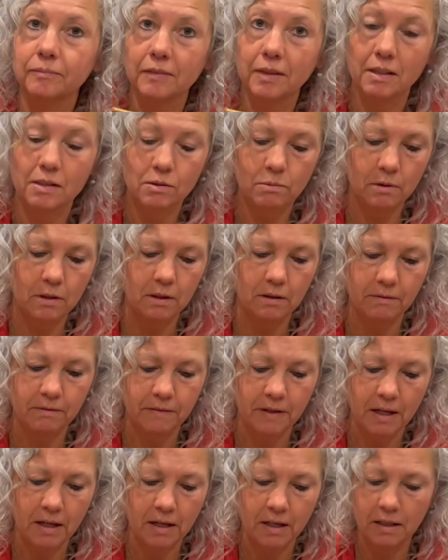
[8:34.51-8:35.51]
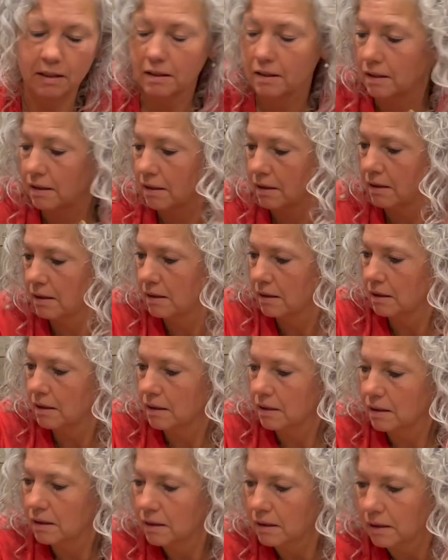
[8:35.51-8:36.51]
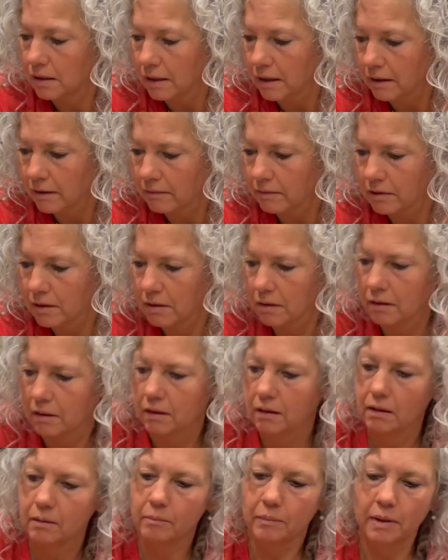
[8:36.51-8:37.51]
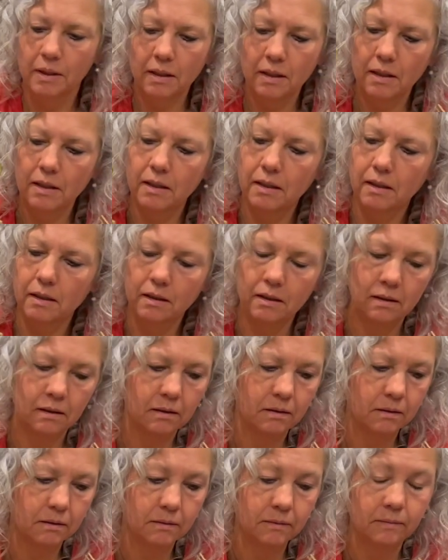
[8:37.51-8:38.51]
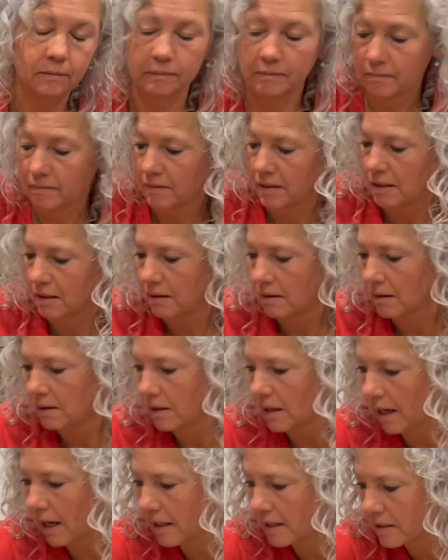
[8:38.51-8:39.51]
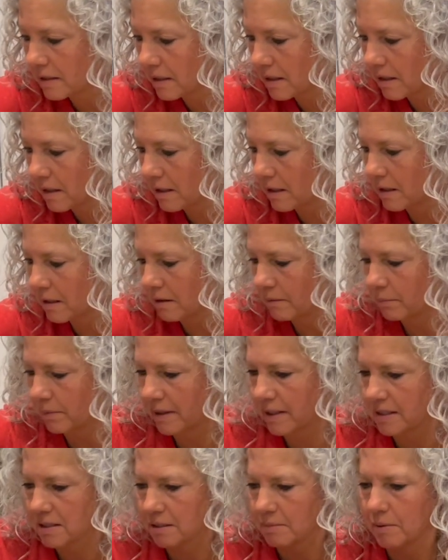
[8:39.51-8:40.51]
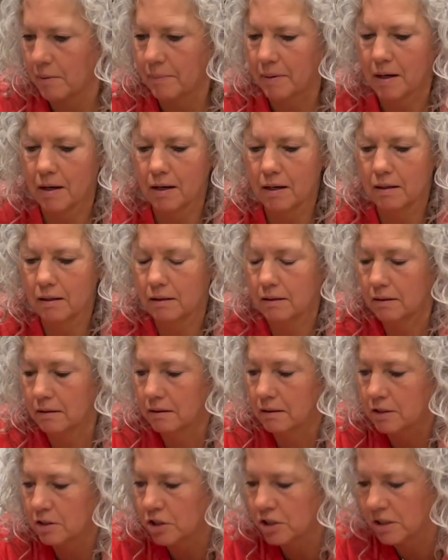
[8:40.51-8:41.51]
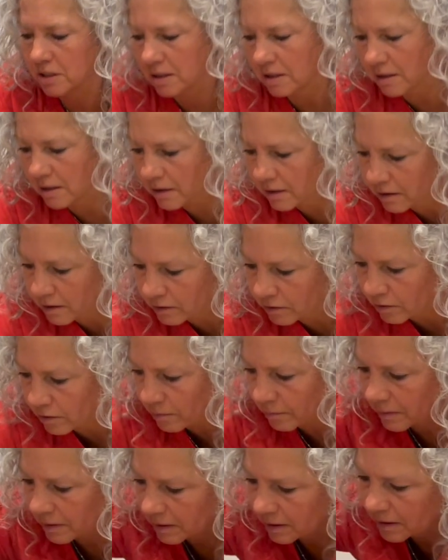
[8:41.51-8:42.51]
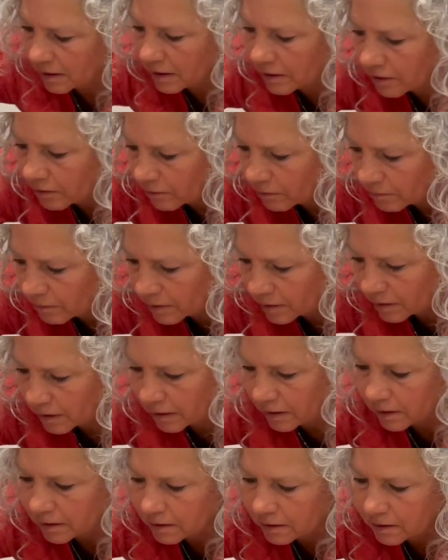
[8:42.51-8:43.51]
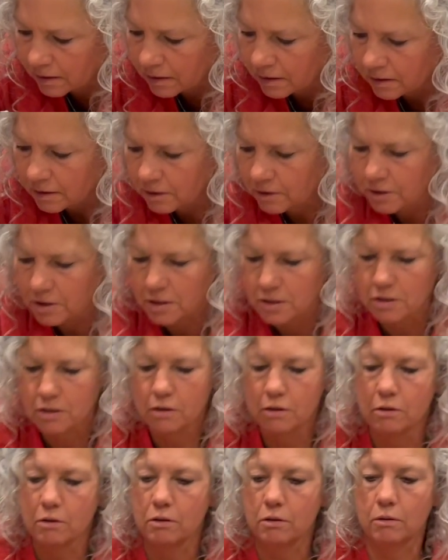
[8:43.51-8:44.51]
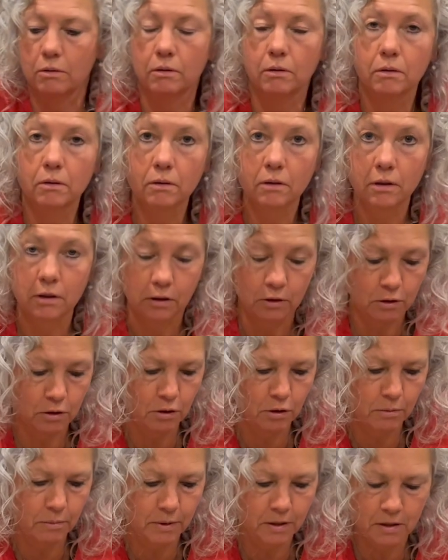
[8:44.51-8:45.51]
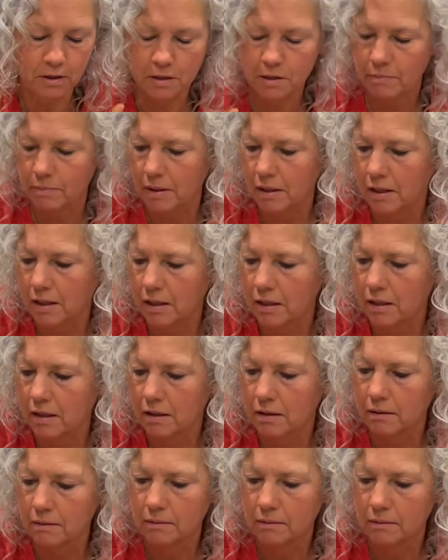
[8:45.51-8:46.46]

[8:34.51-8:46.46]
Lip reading: has worked fine. I have another clump here. I did break some apart this year. Normally I don't really just do little tubers, but I did